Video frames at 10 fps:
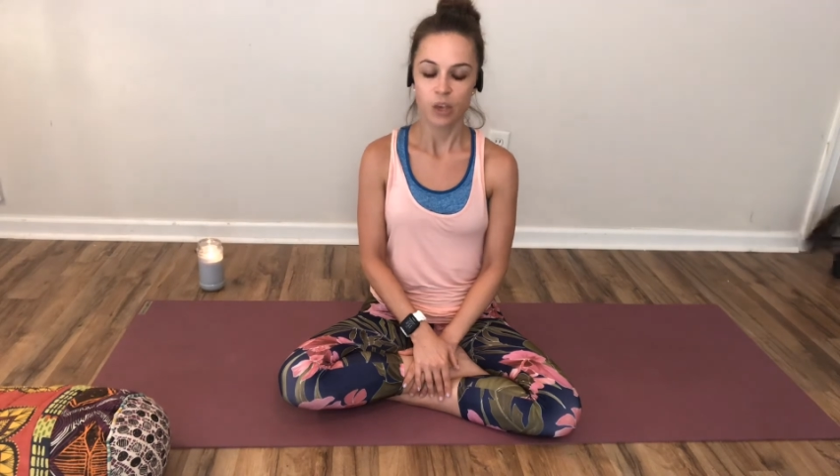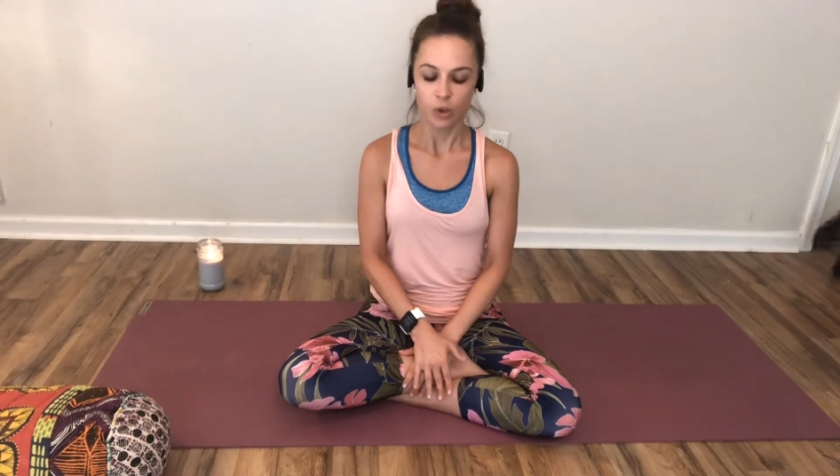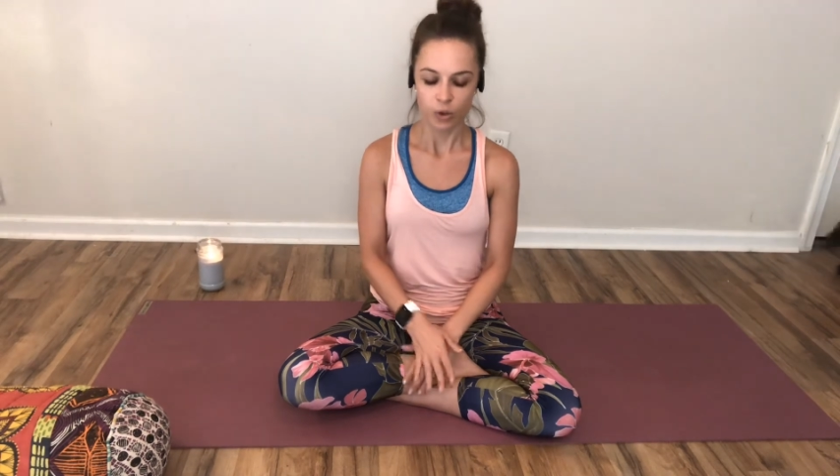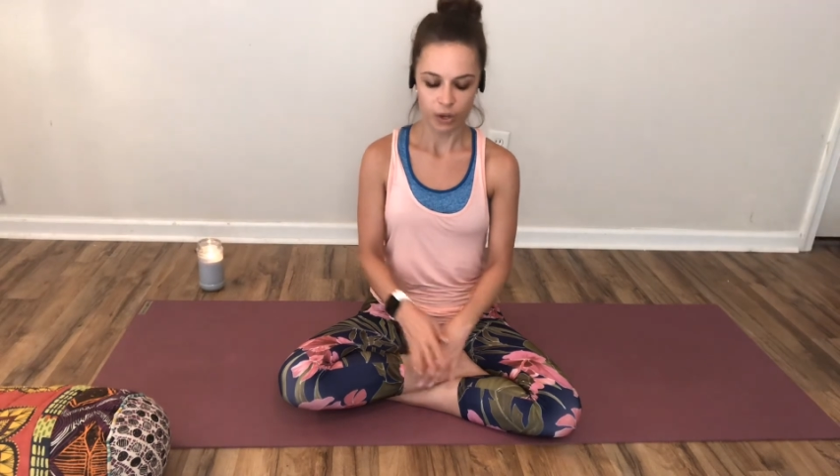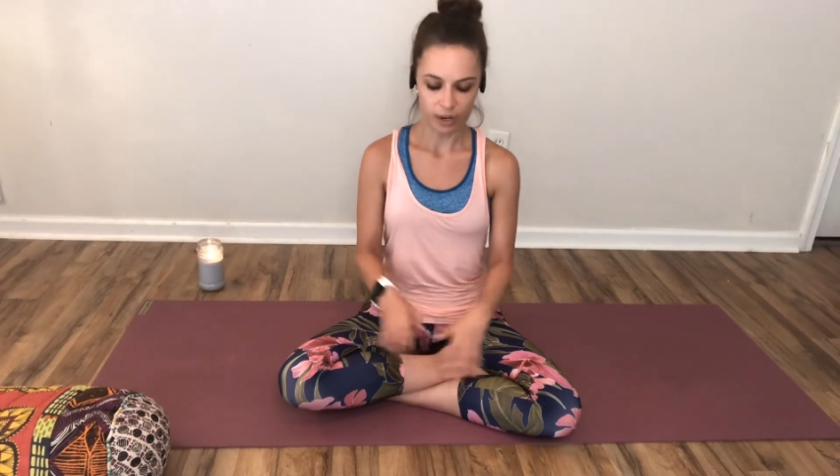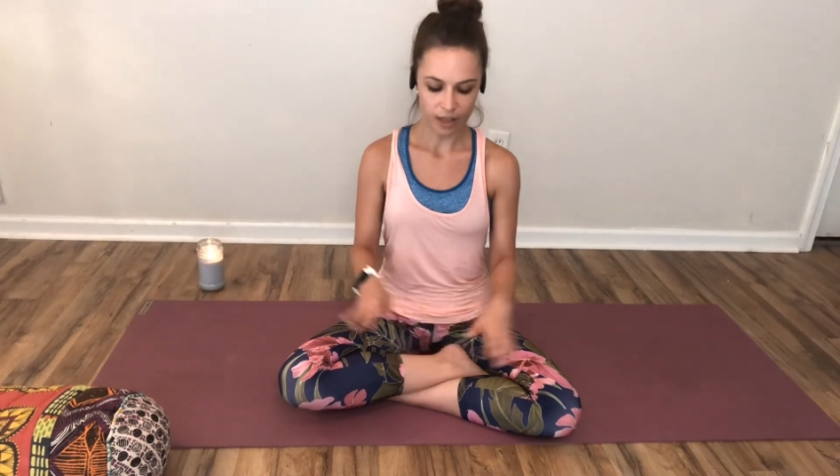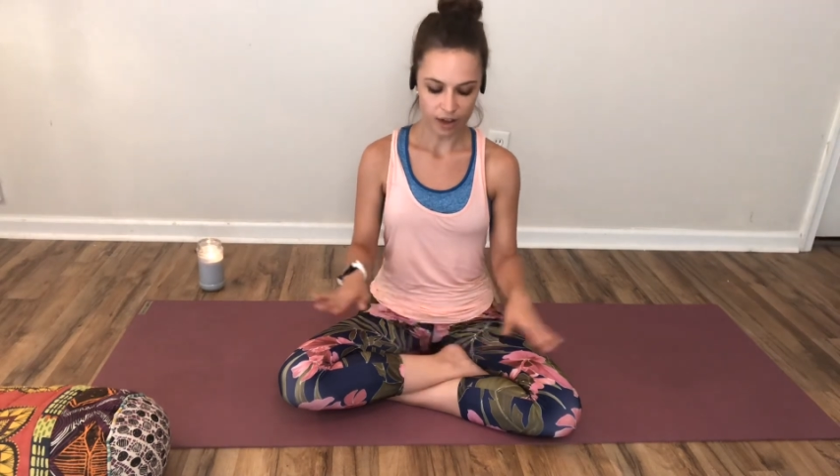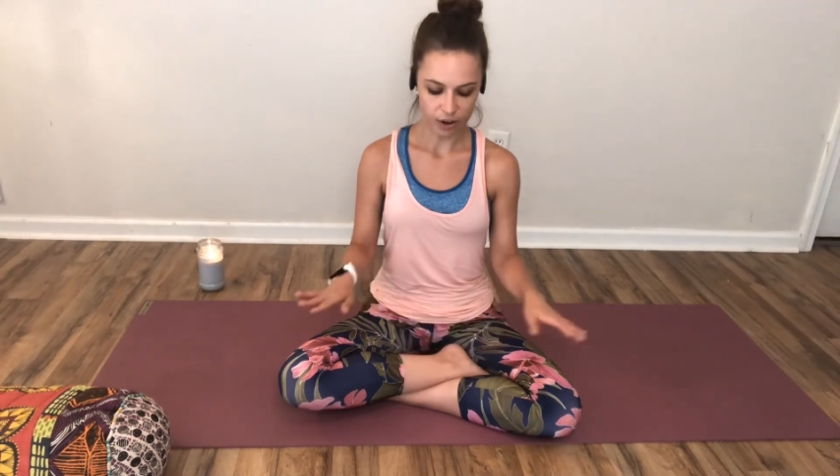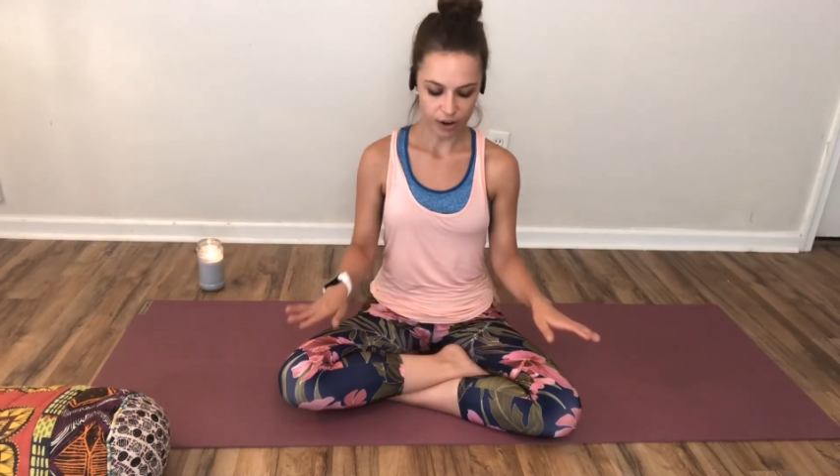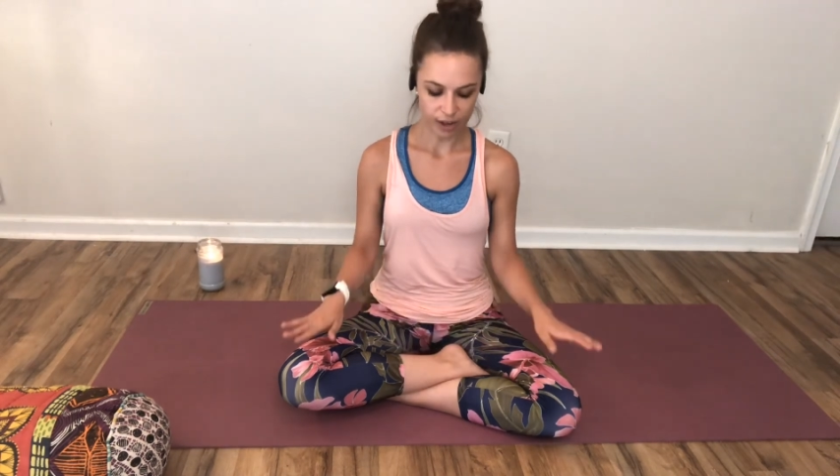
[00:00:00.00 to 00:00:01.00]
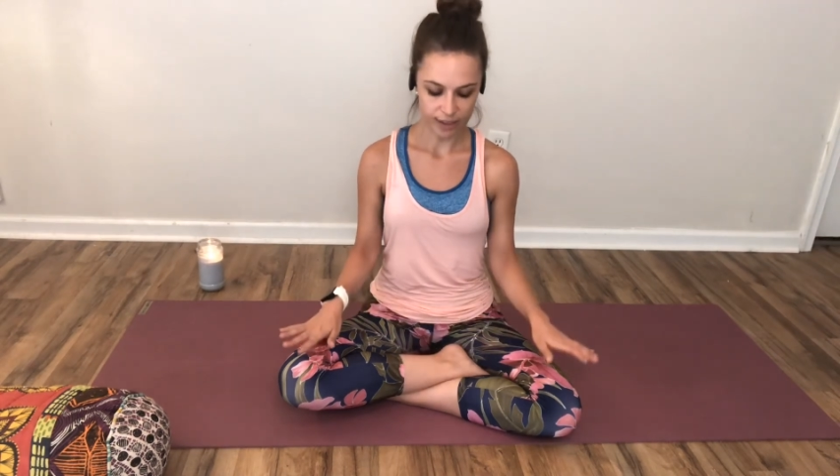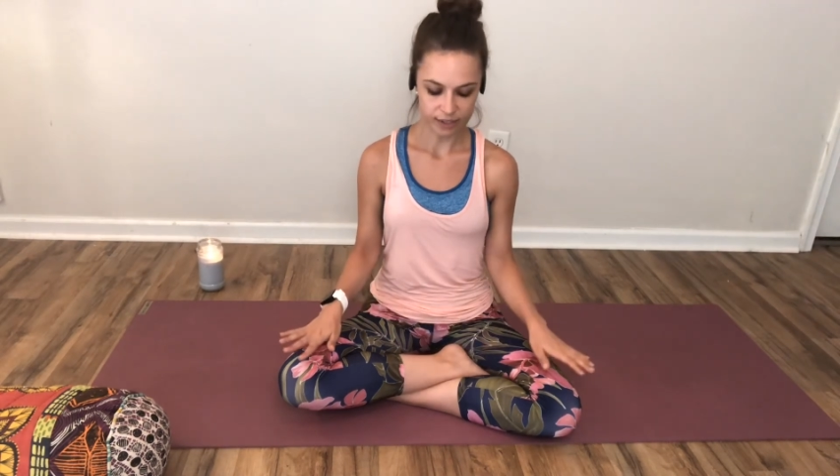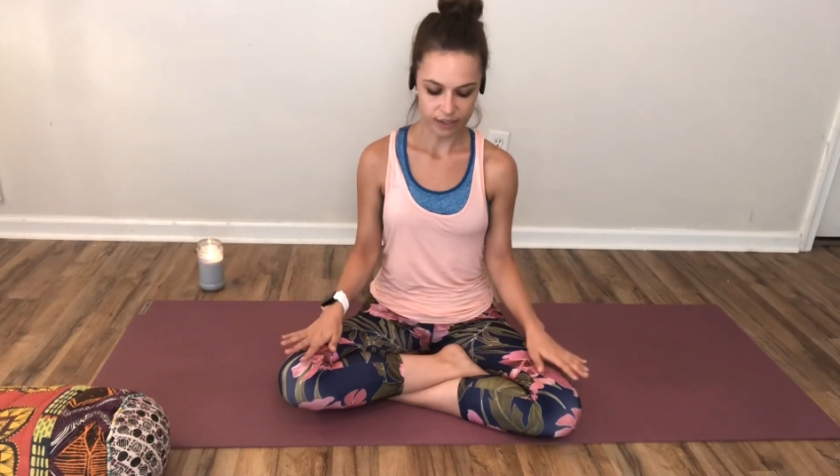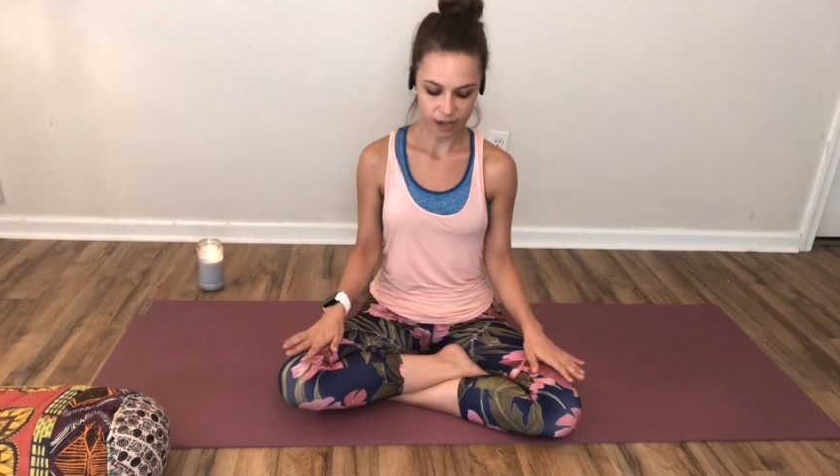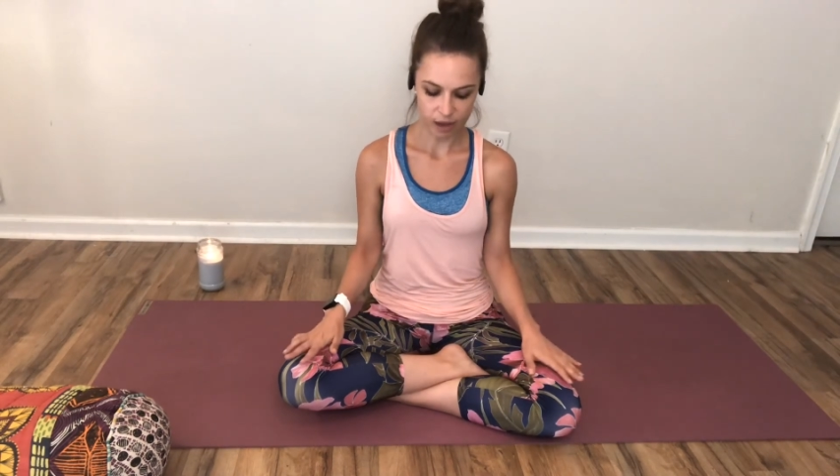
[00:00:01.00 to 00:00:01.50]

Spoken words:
You can allow your hands to